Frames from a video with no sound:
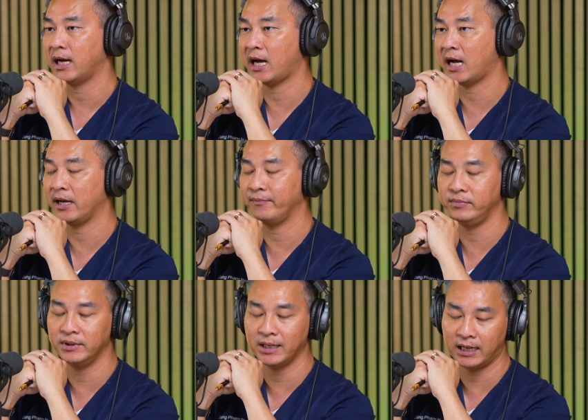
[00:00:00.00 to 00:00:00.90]
I
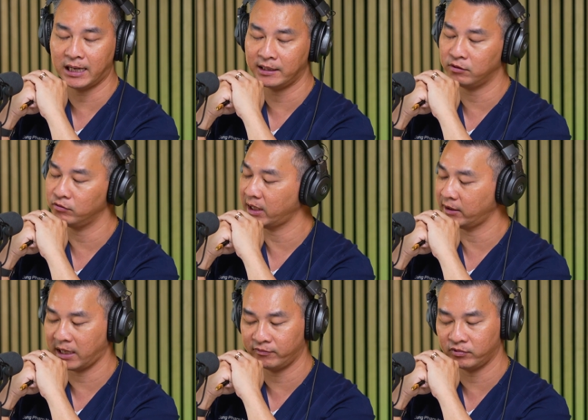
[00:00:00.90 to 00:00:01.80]
don't
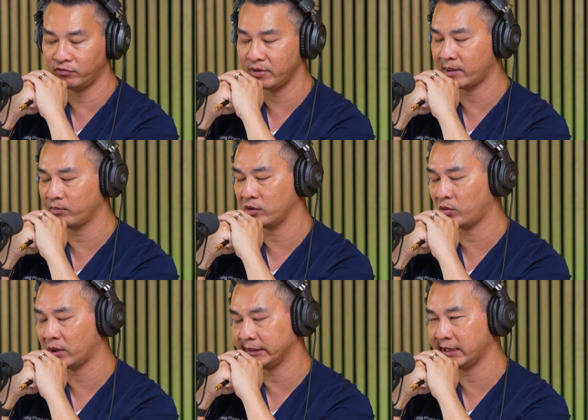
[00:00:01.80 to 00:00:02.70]
ever remember
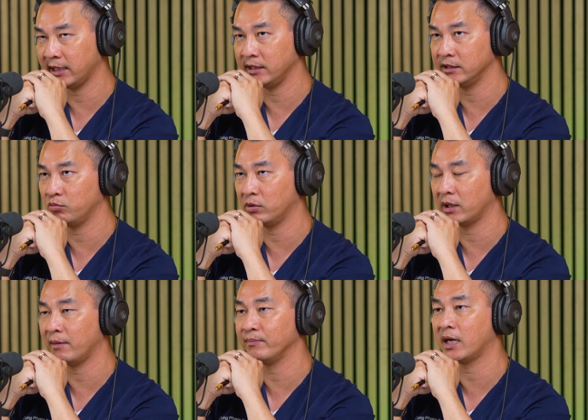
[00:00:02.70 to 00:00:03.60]
one case where
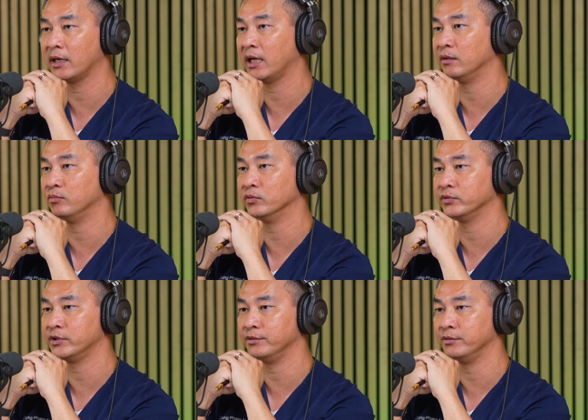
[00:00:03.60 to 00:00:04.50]
I'm not able
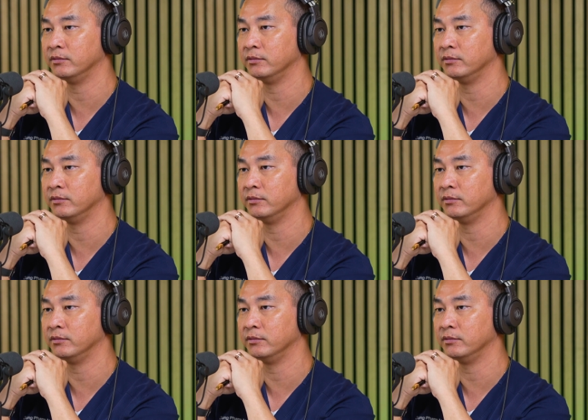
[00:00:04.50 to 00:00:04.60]
to